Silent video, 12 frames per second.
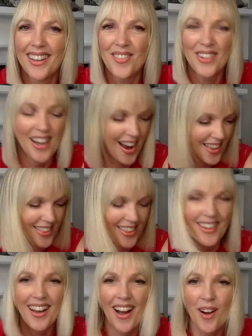I mean, I
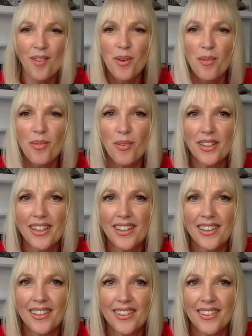think I'll
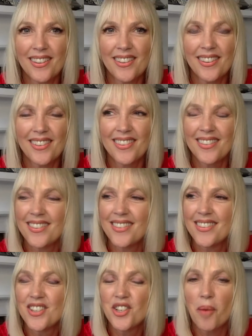probably
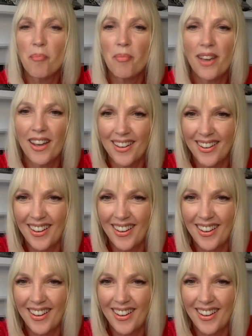jump in